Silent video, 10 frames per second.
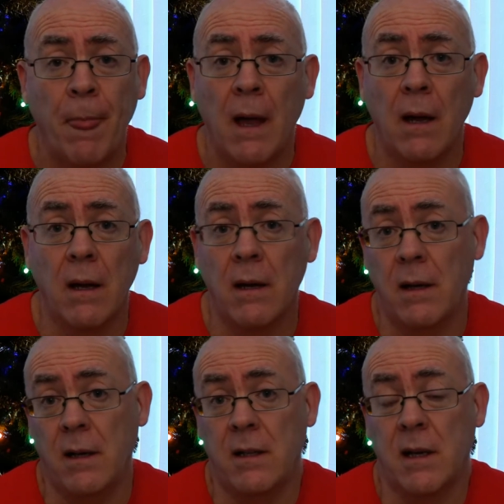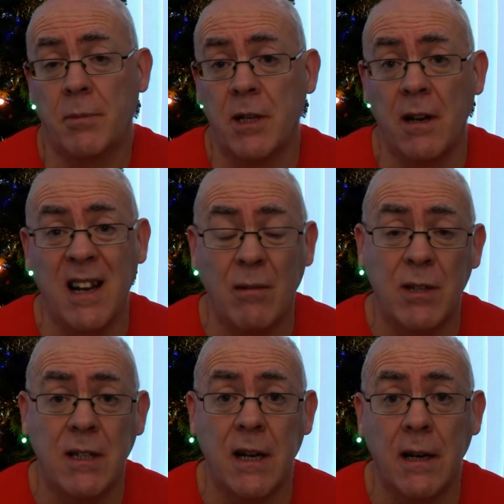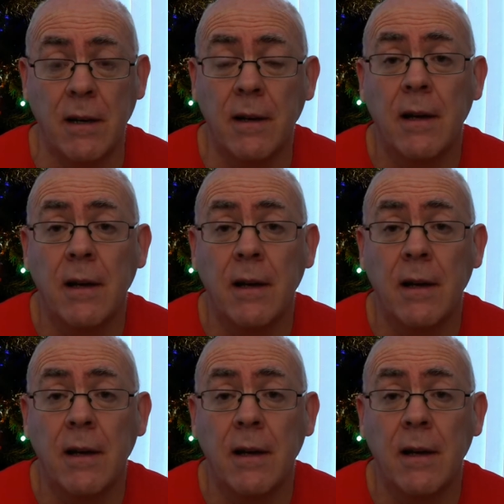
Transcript: It's absolutely outstanding.